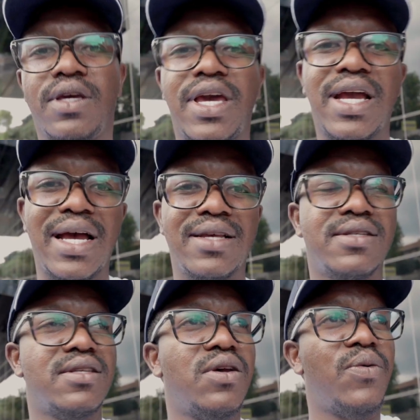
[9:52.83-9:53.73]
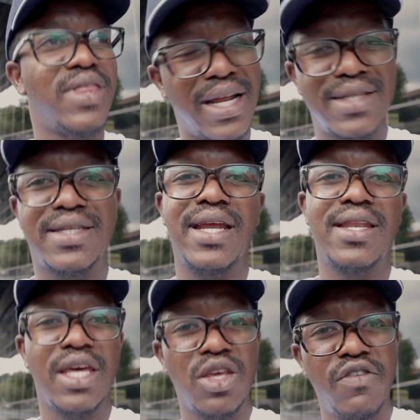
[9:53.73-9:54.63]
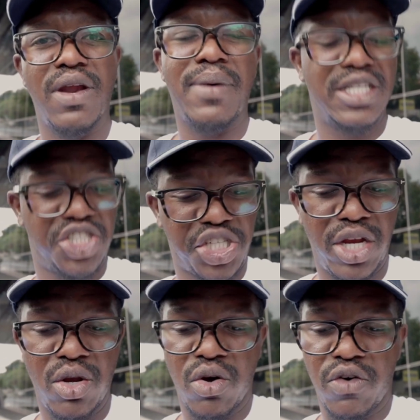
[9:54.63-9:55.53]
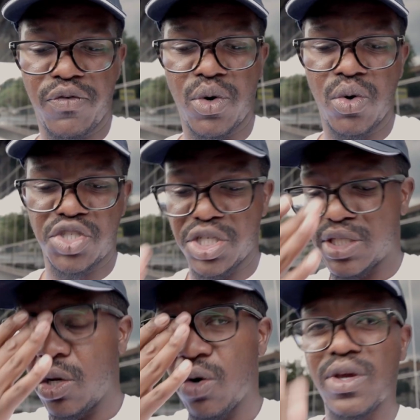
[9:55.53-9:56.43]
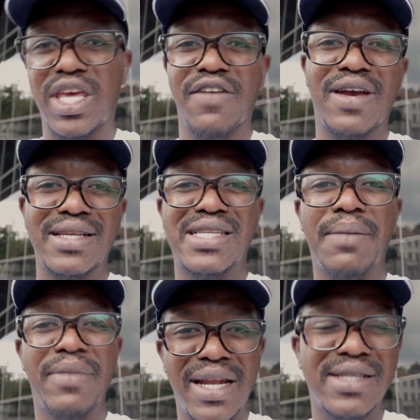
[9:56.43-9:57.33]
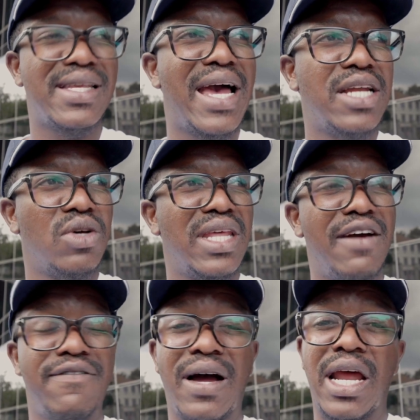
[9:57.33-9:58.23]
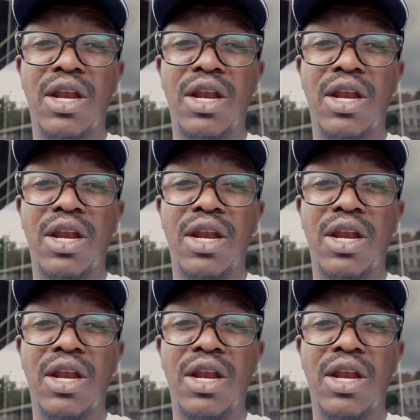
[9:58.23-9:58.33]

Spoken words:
Okay guys, with that said, thank you very much Shano for just giving us some insight on the Haval.